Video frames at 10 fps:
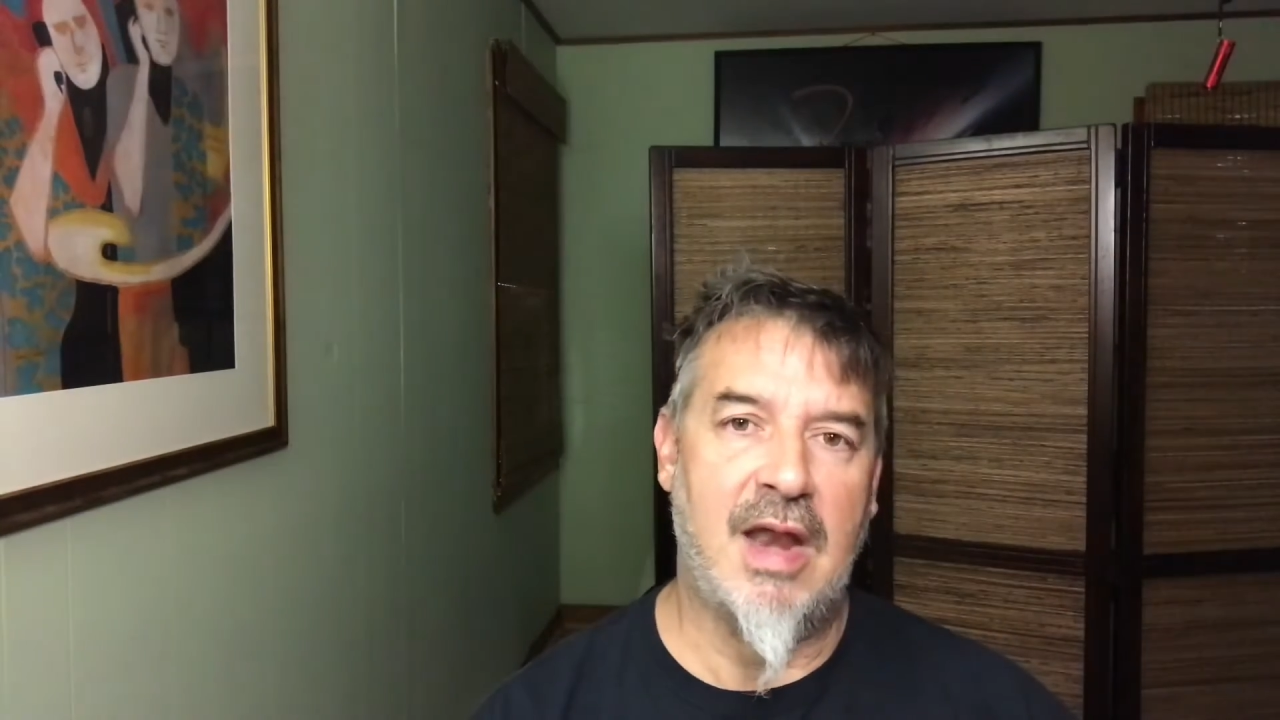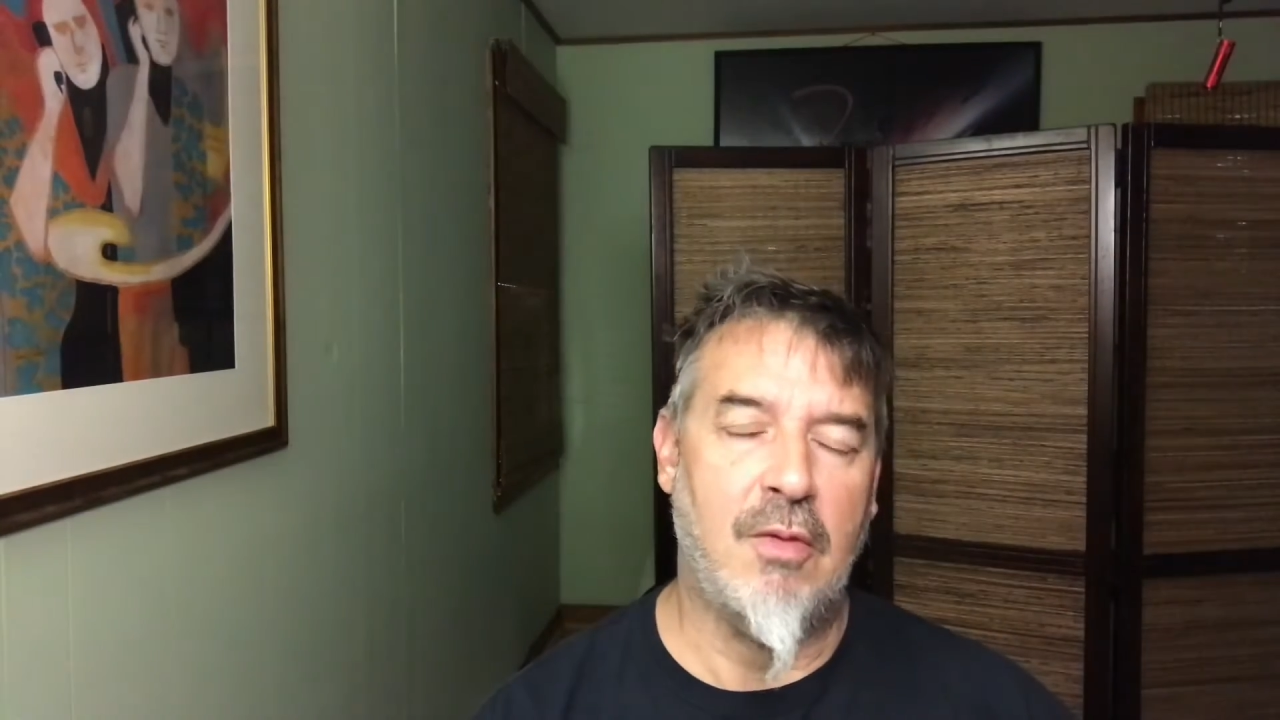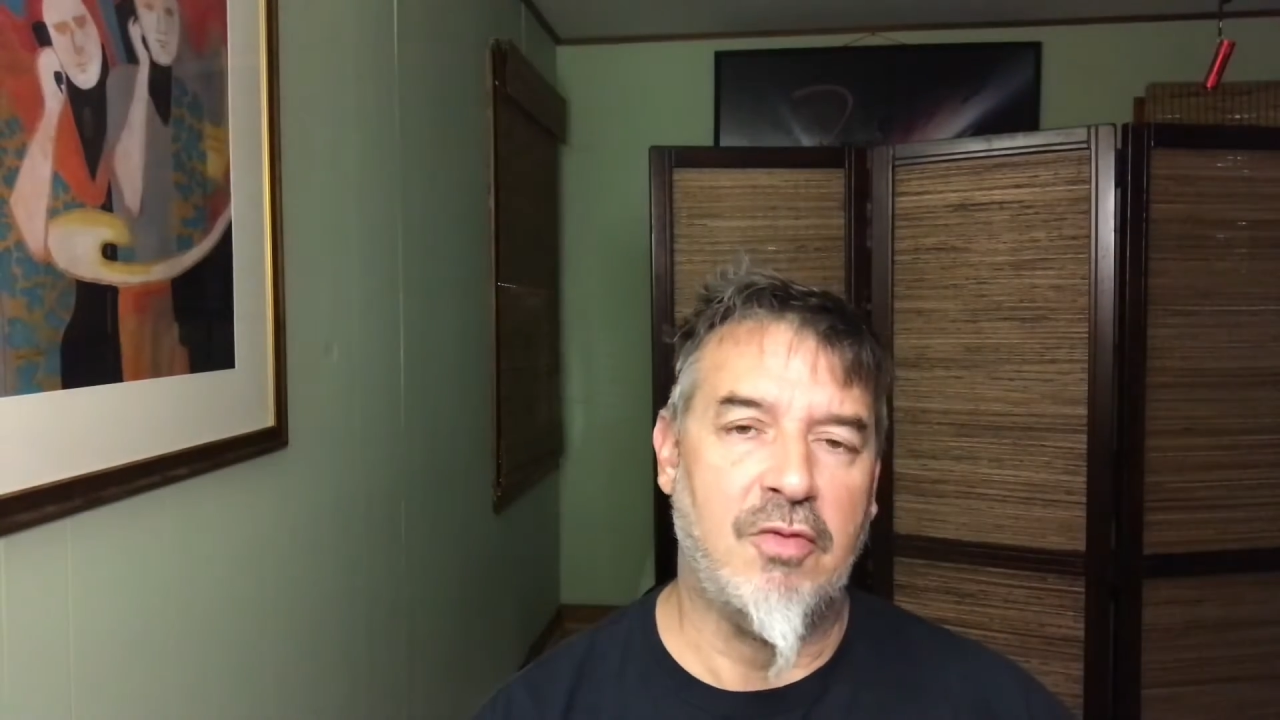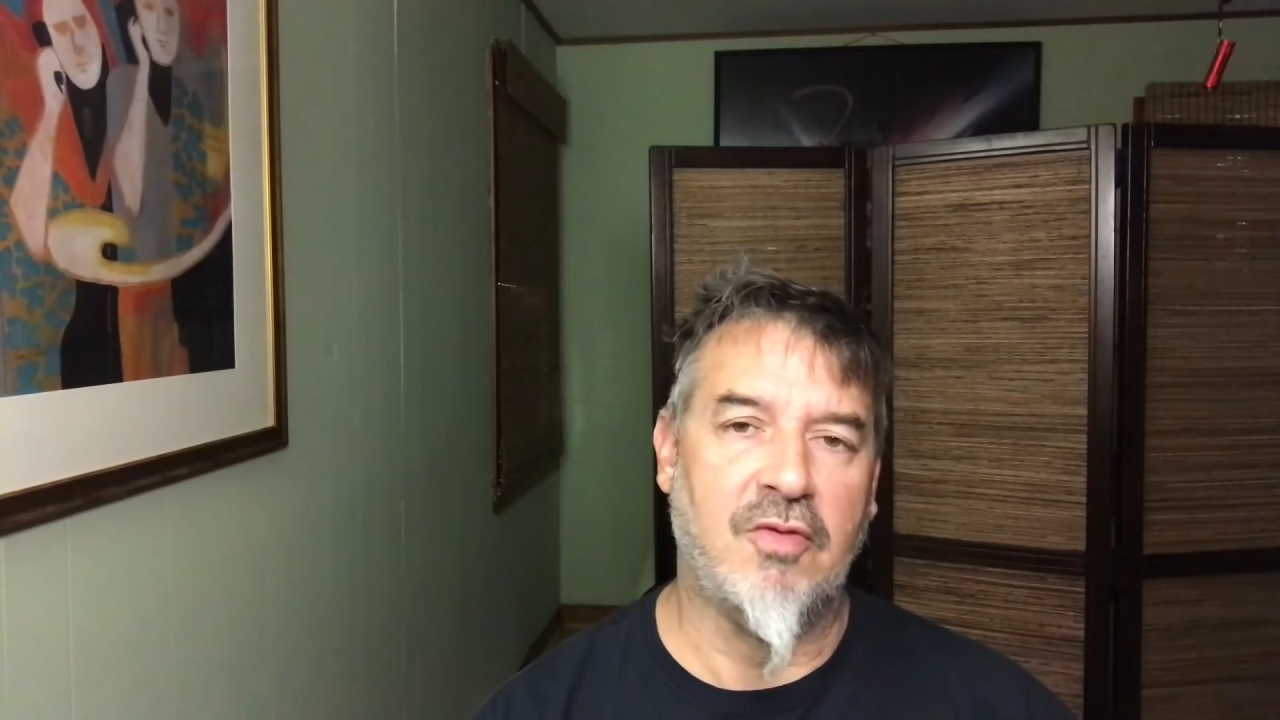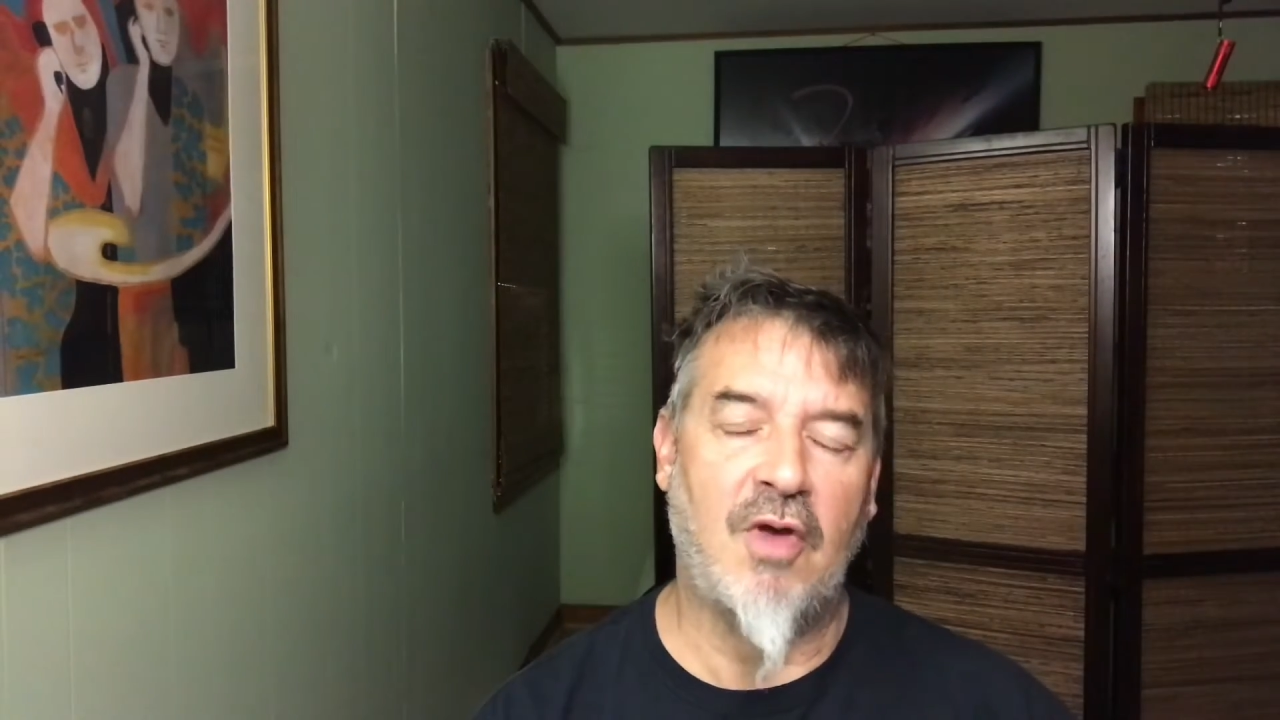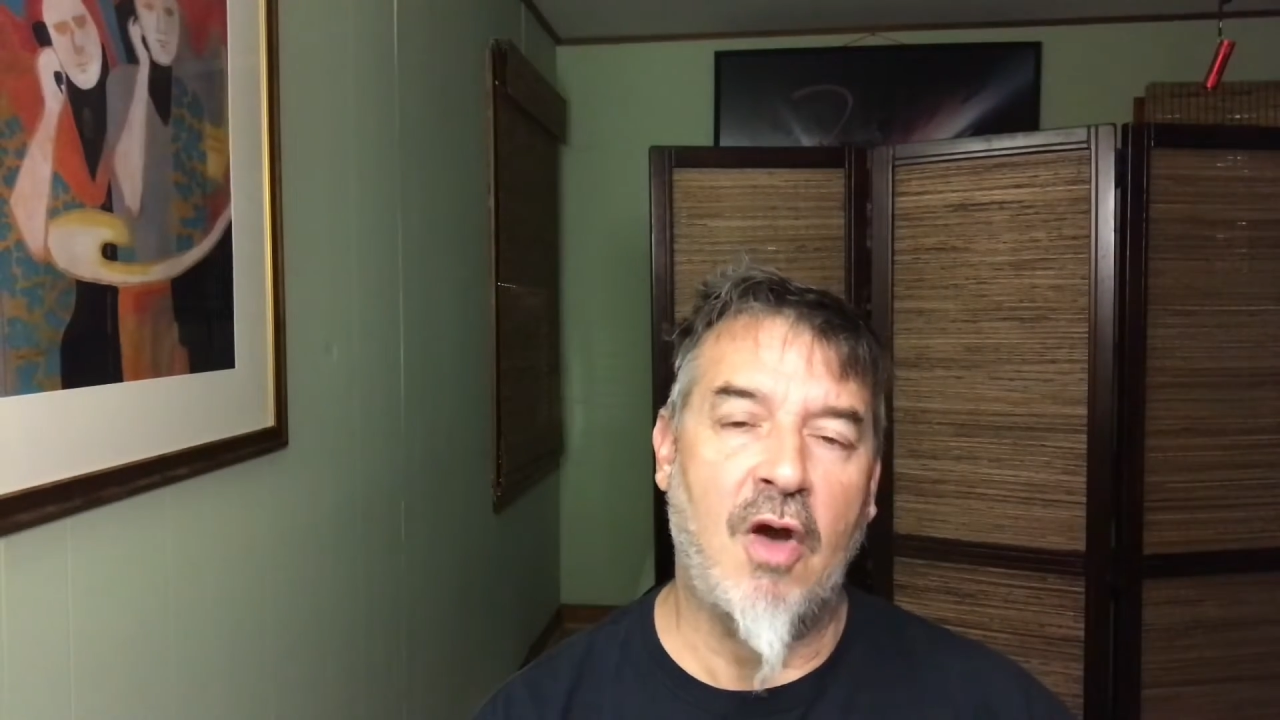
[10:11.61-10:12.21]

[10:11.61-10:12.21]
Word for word: and it was just